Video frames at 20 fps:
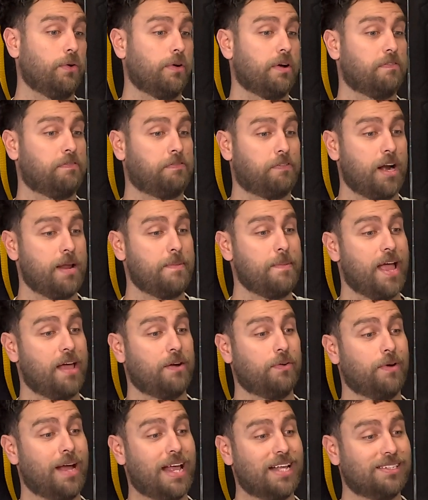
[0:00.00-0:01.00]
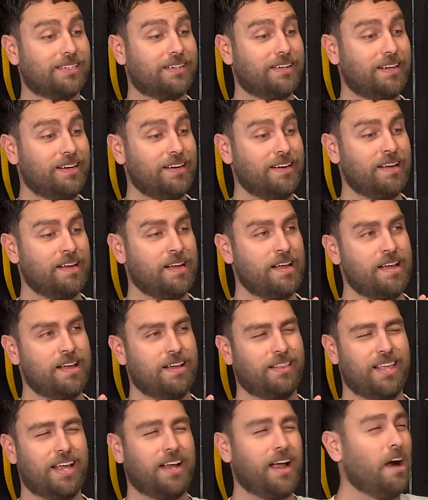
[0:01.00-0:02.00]
Fremantle, Essendon.
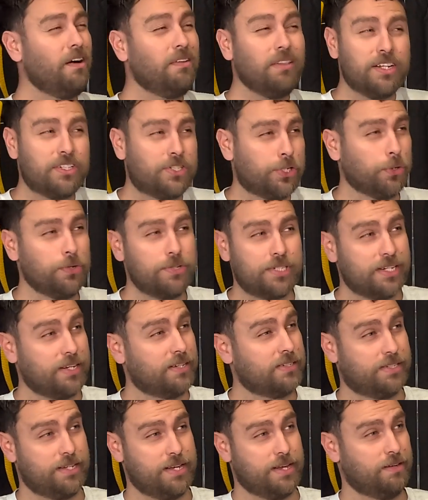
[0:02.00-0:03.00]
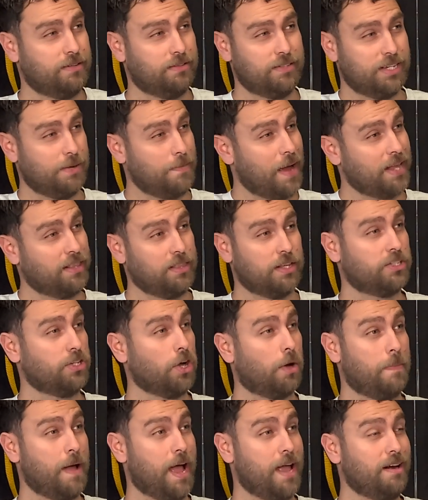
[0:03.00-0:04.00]
They're currently 260 to make the
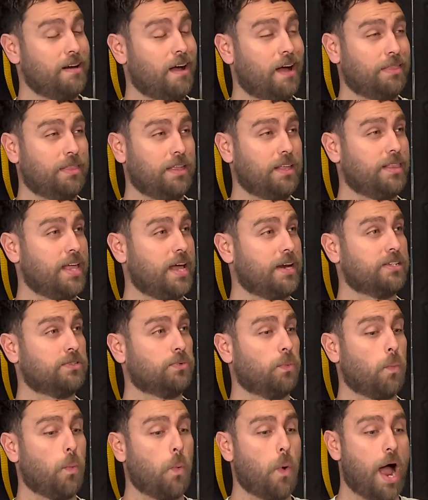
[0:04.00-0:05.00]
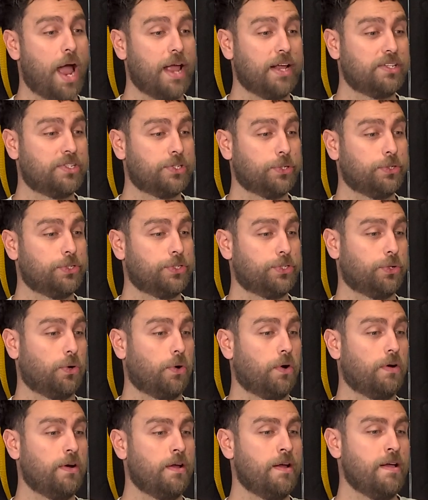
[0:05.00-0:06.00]
top 8, and I think that is way too
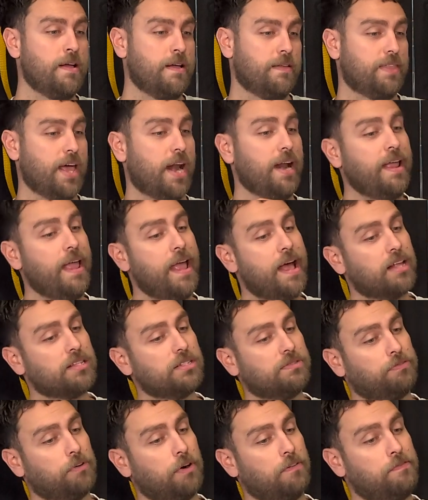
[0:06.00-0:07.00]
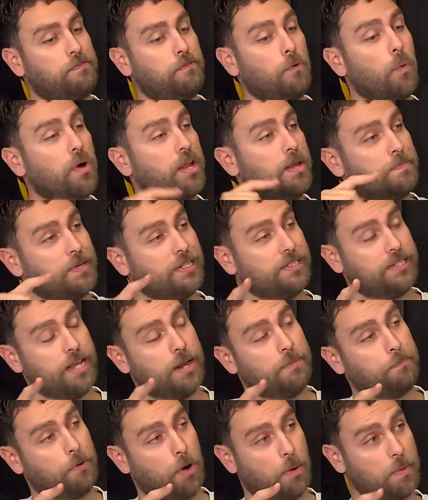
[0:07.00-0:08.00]
short. That accounts for a
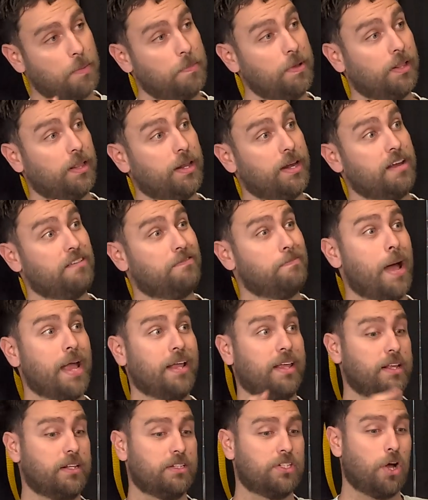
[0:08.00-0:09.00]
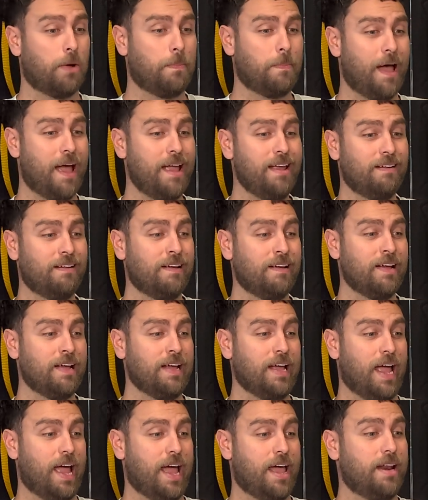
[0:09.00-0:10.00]
40% probability of making top 8,
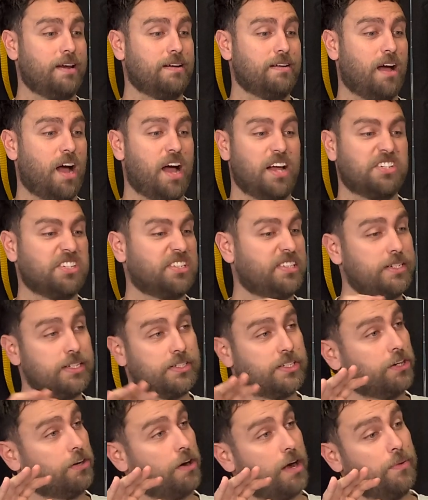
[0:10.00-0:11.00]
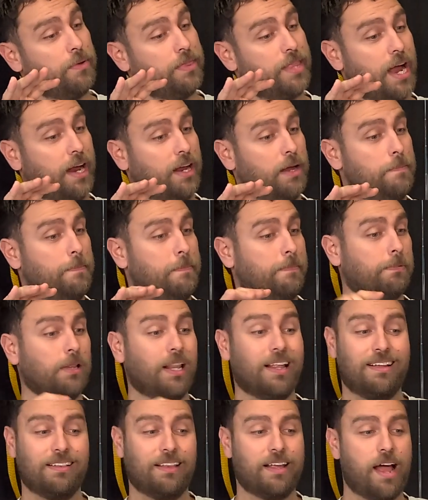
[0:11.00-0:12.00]
and I just disagree with that
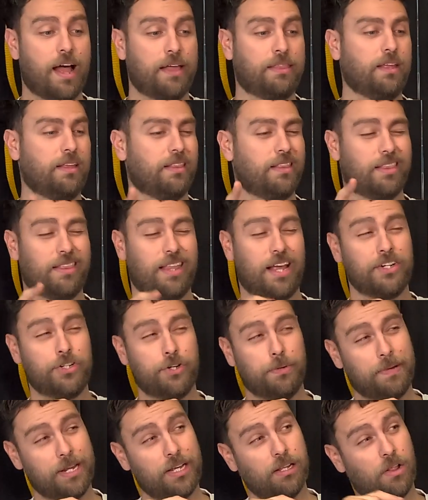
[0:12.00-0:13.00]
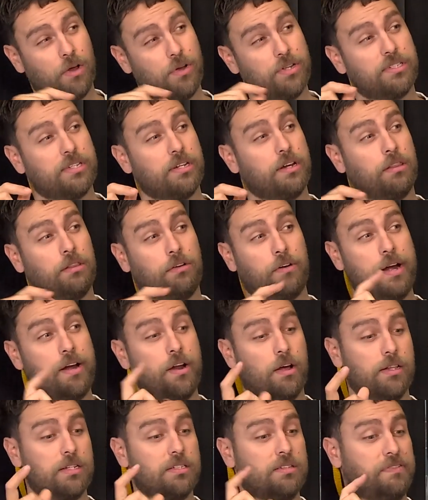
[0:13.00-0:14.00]
completely. I think that they should be closer to
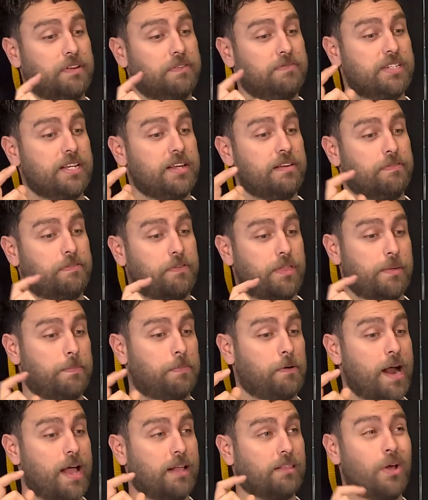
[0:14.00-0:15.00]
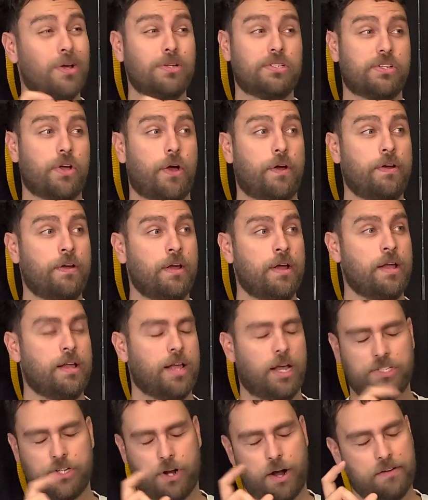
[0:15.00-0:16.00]
$3.50 for the Brownlow.
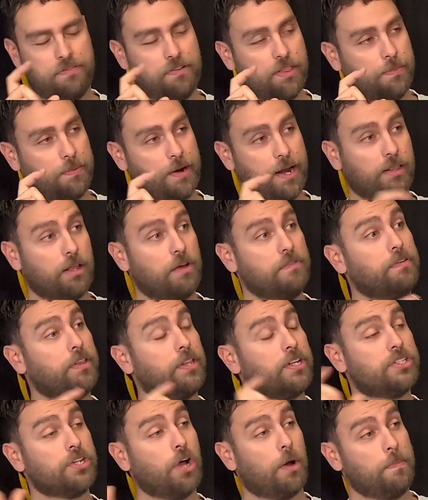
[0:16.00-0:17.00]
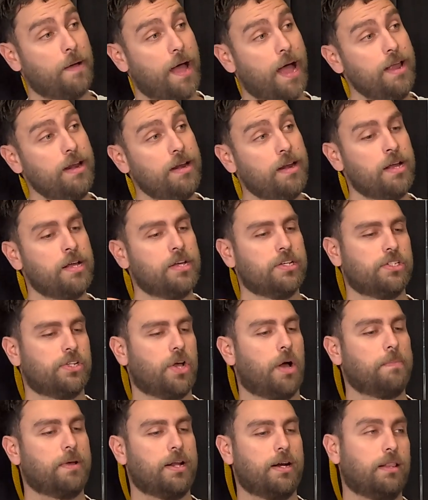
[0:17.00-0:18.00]
For the top 8. So
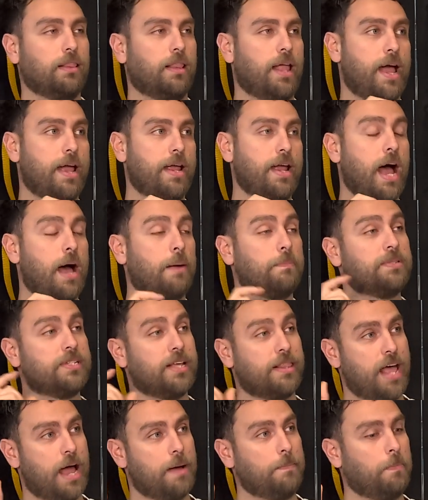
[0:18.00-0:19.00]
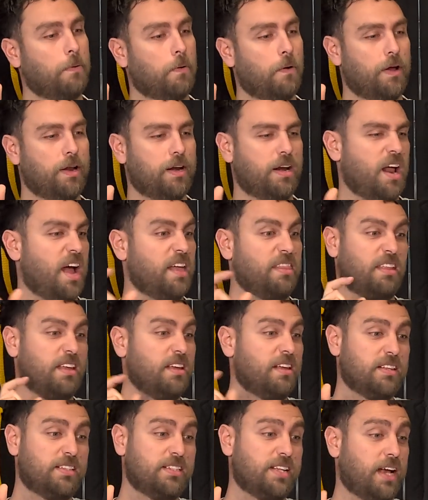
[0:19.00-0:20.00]
I'm going to lay up to that point, and I
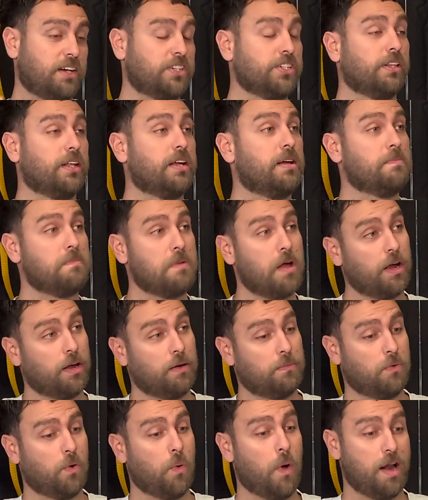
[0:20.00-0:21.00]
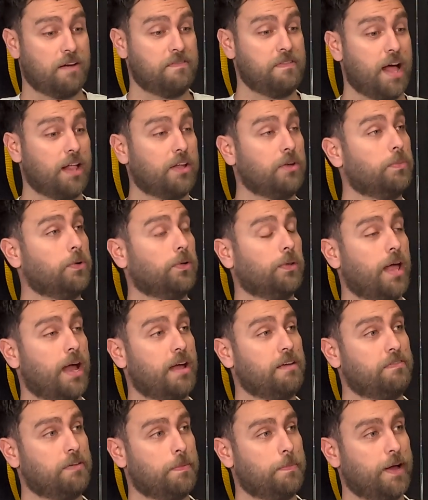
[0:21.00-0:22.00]
think it's actually quite a valuable
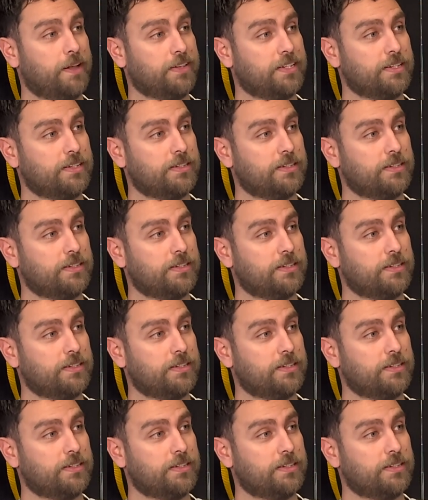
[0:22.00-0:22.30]
lay for punters.